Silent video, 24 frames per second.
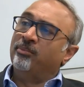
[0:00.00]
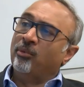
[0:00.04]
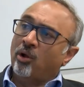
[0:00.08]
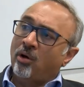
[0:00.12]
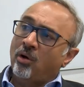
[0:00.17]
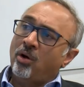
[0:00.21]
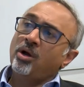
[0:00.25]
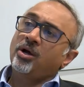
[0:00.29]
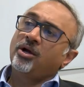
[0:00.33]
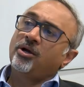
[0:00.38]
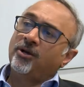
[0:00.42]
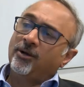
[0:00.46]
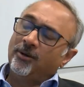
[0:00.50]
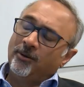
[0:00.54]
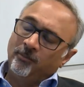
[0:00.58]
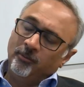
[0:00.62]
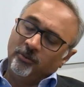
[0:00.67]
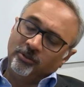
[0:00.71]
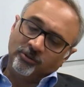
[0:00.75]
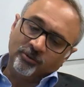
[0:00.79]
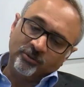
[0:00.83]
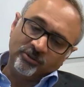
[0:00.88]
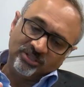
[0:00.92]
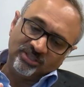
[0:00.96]
lock,
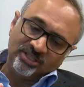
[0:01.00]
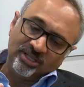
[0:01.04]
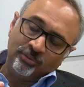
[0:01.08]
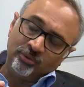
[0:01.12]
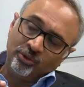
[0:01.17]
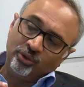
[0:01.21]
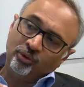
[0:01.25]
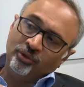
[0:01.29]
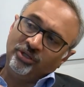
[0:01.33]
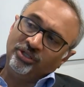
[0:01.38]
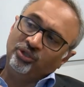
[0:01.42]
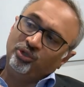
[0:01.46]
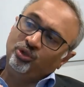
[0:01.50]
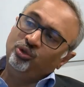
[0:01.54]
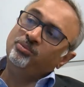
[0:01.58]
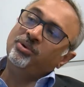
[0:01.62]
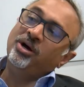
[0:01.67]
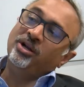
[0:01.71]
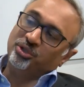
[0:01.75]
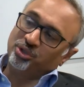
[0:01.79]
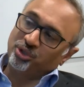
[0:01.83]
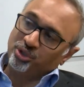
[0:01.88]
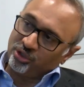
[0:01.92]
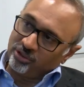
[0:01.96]
which was they were doing too
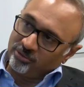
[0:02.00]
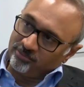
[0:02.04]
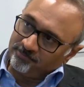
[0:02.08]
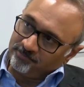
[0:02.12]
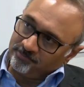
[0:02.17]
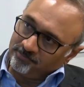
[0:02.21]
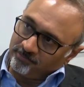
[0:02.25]
much.